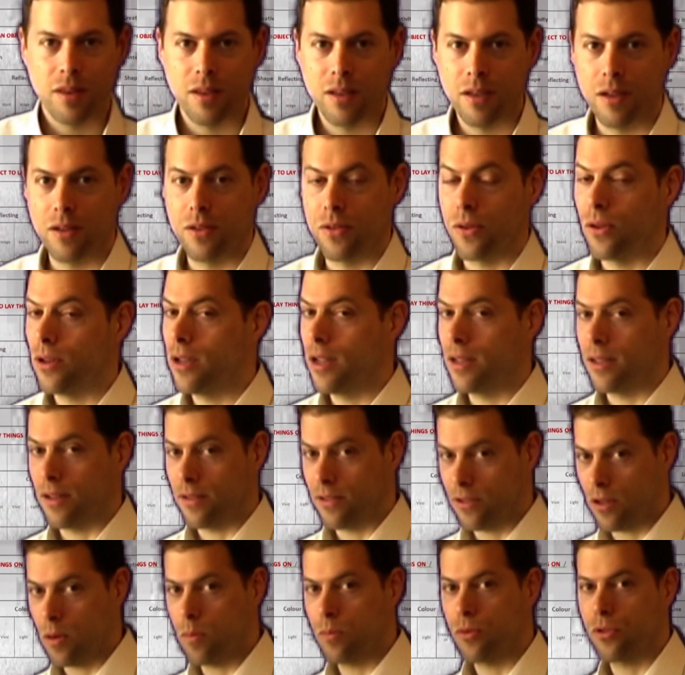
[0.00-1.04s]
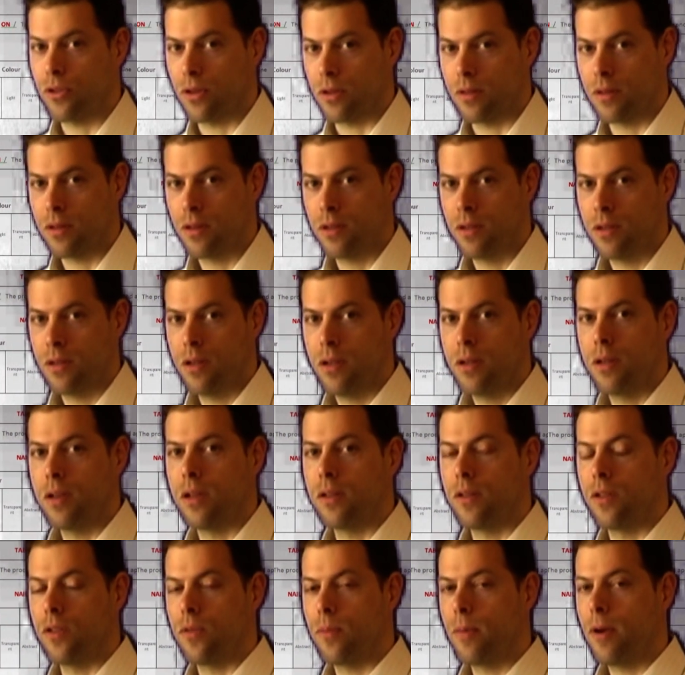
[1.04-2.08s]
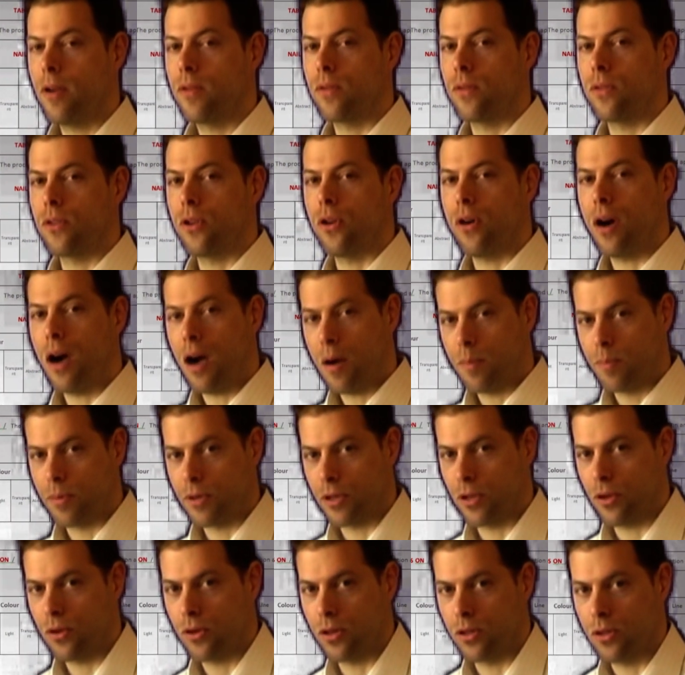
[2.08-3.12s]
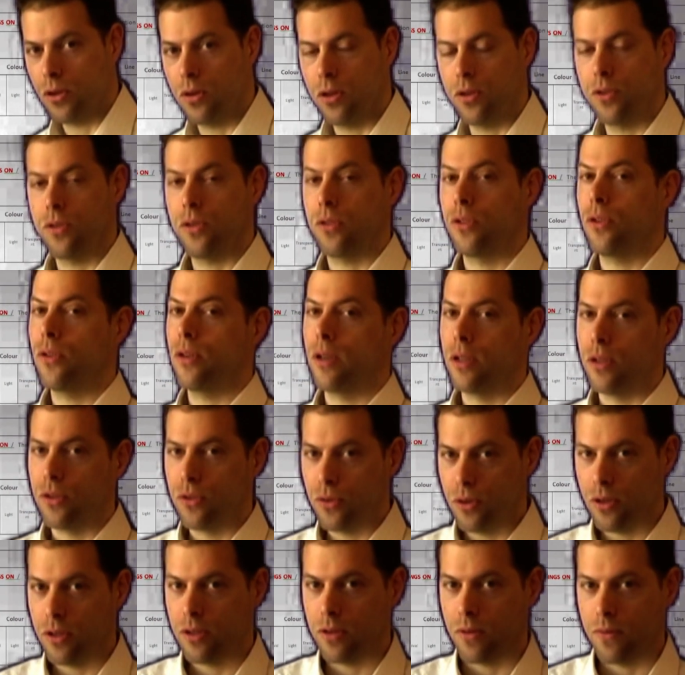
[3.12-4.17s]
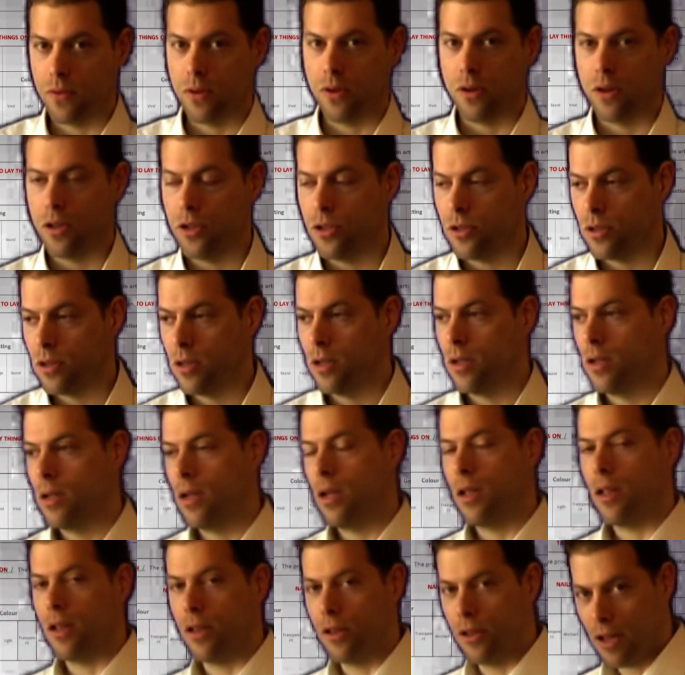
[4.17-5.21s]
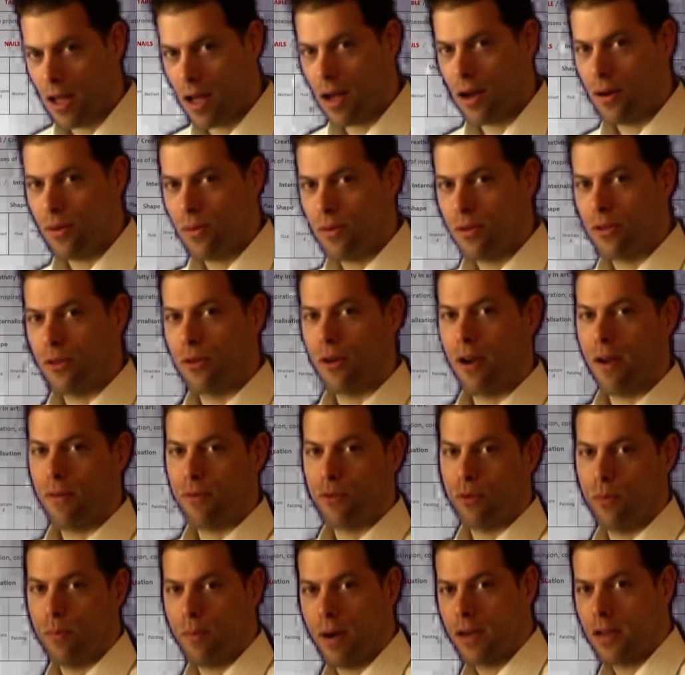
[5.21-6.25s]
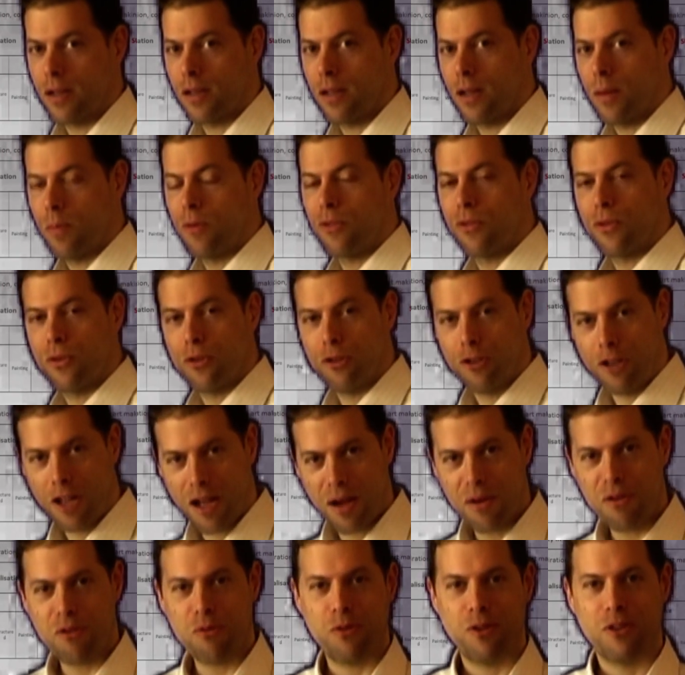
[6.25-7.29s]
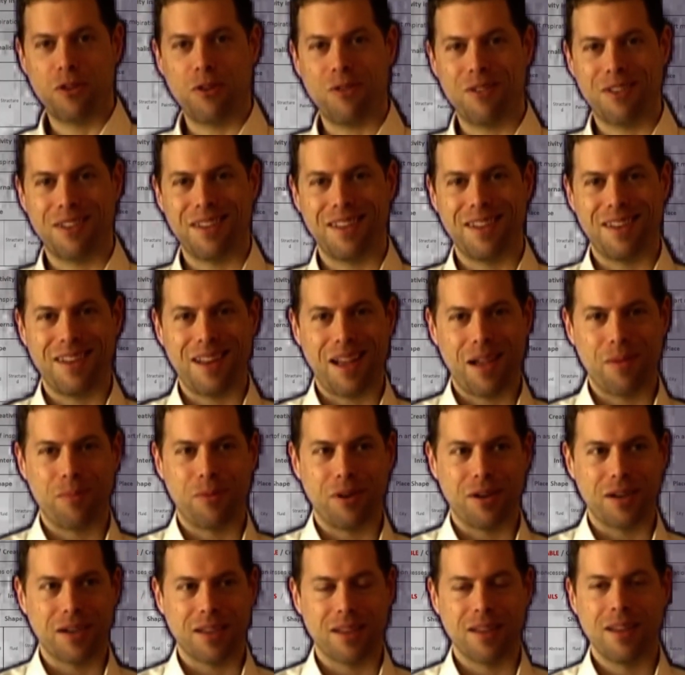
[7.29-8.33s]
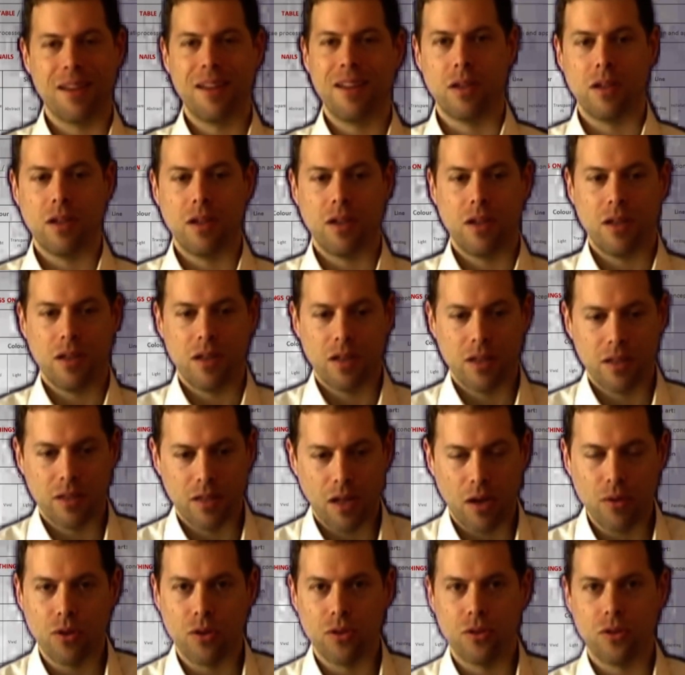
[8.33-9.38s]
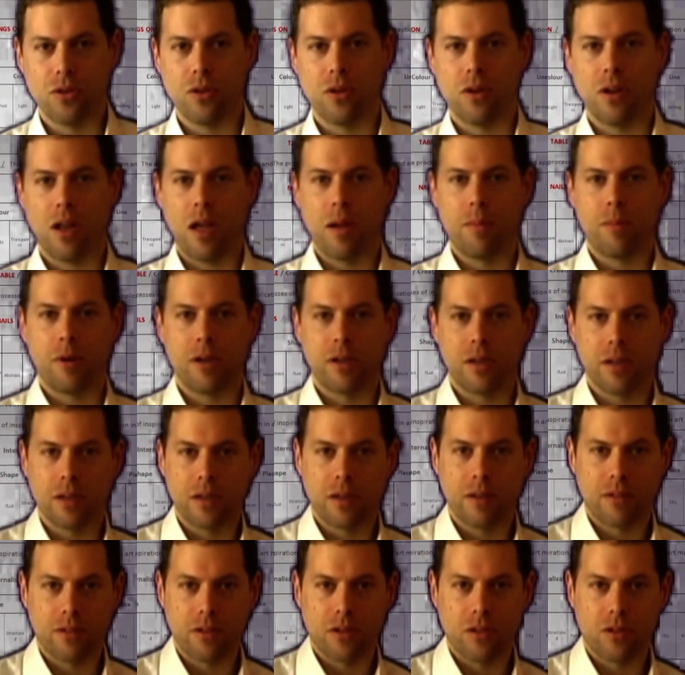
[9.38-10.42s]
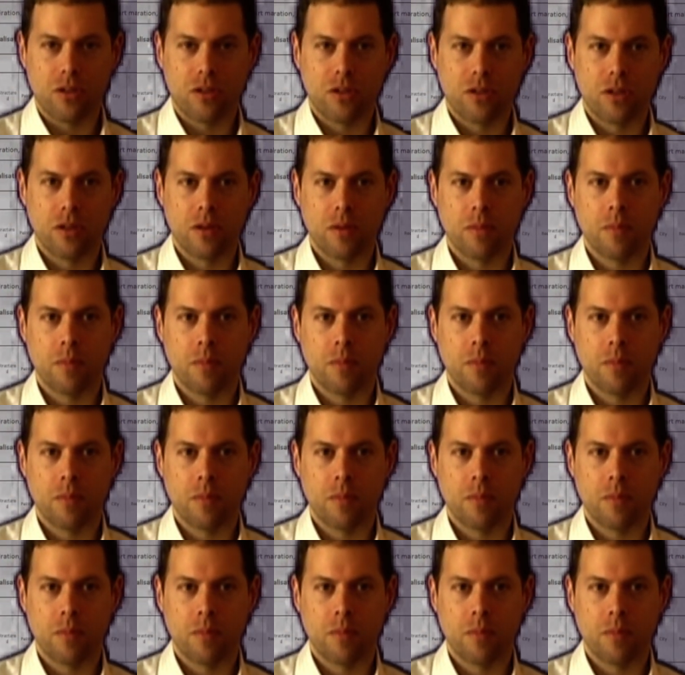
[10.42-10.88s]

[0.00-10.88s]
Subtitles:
It's only an assumption. It is based on your a priori knowledge, on your intuitive knowledge. Now you have to back it up. So now you will go to the library. Now you do your library research.